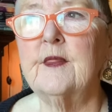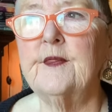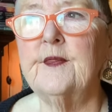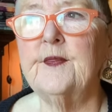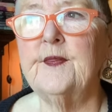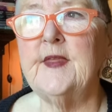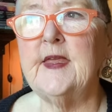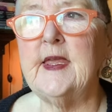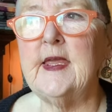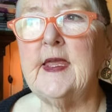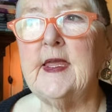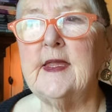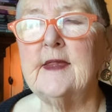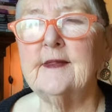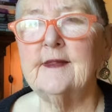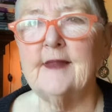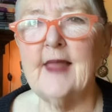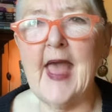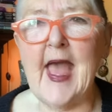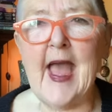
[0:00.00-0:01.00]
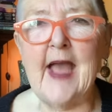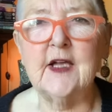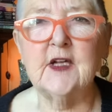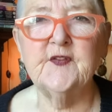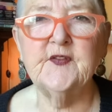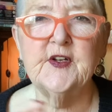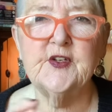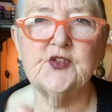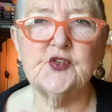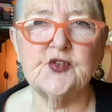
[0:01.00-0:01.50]
the lack
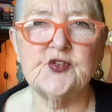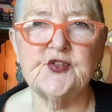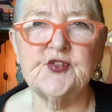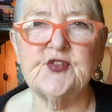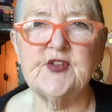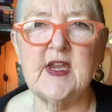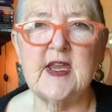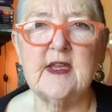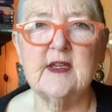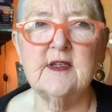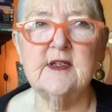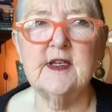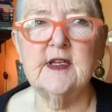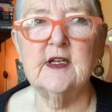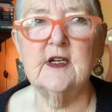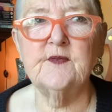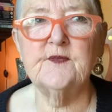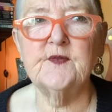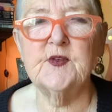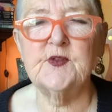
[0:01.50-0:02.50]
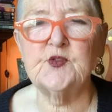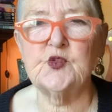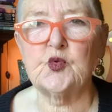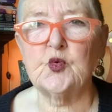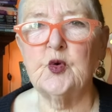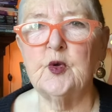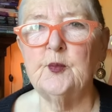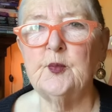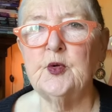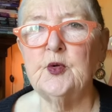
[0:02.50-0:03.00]
of understanding of this
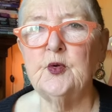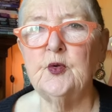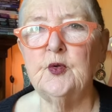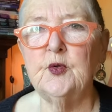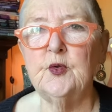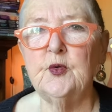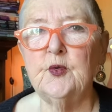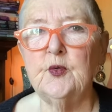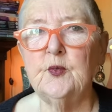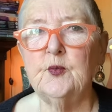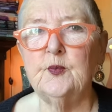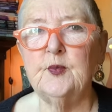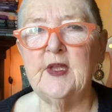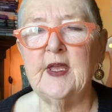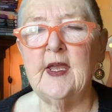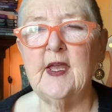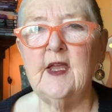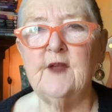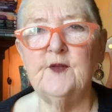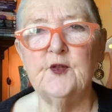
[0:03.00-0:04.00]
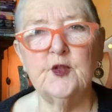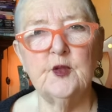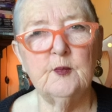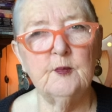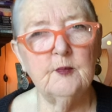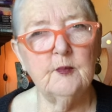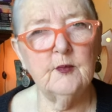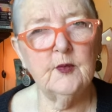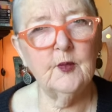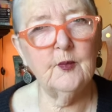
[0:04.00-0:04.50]
criminal behavior,
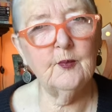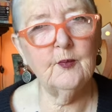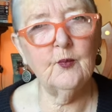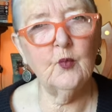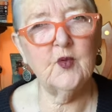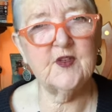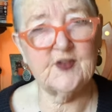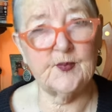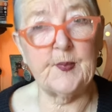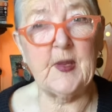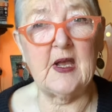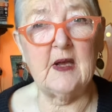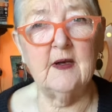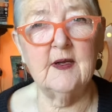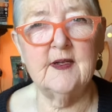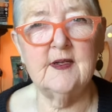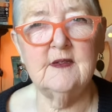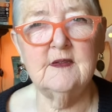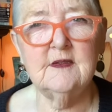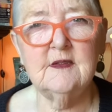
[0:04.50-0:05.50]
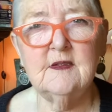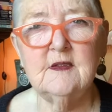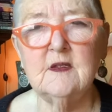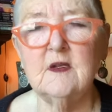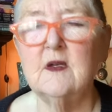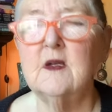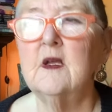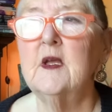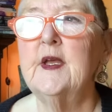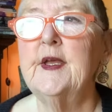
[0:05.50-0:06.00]
what's behind it,
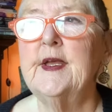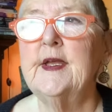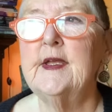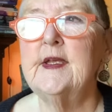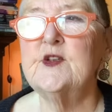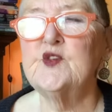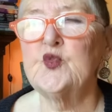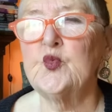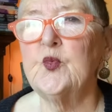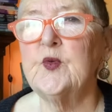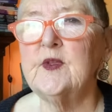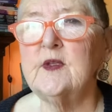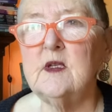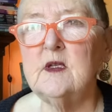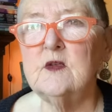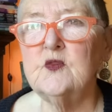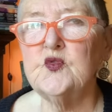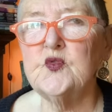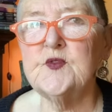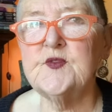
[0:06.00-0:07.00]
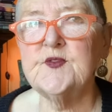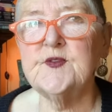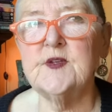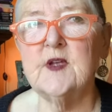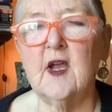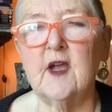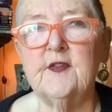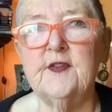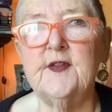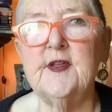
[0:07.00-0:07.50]
is really
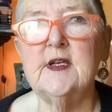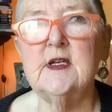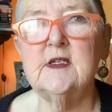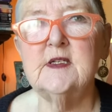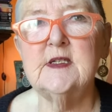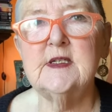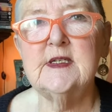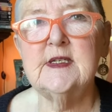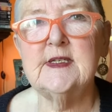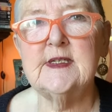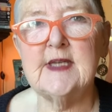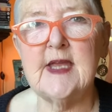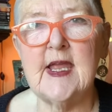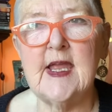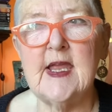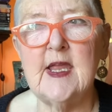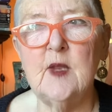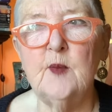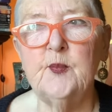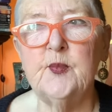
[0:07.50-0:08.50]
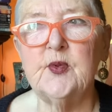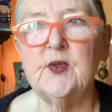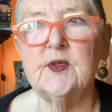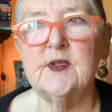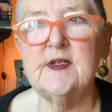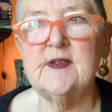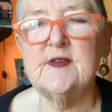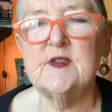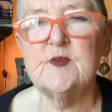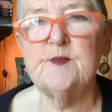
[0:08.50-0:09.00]
interesting. I think today
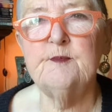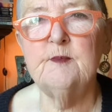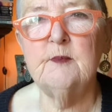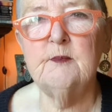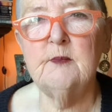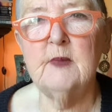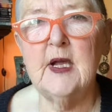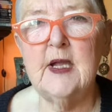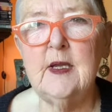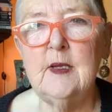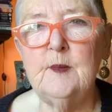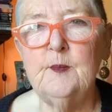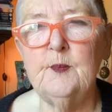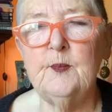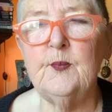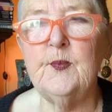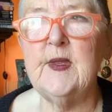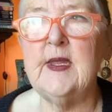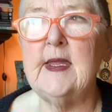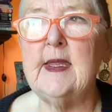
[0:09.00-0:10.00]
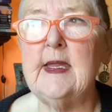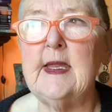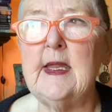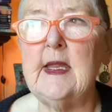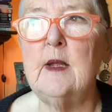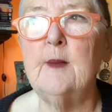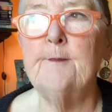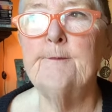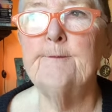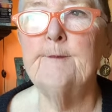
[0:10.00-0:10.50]
police might
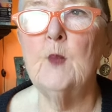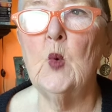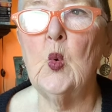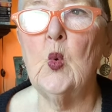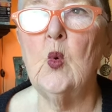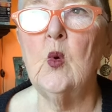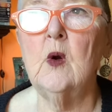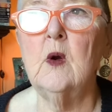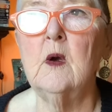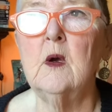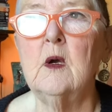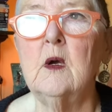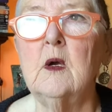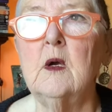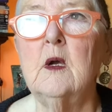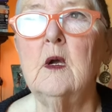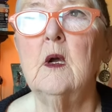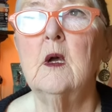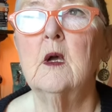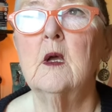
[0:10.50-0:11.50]
be more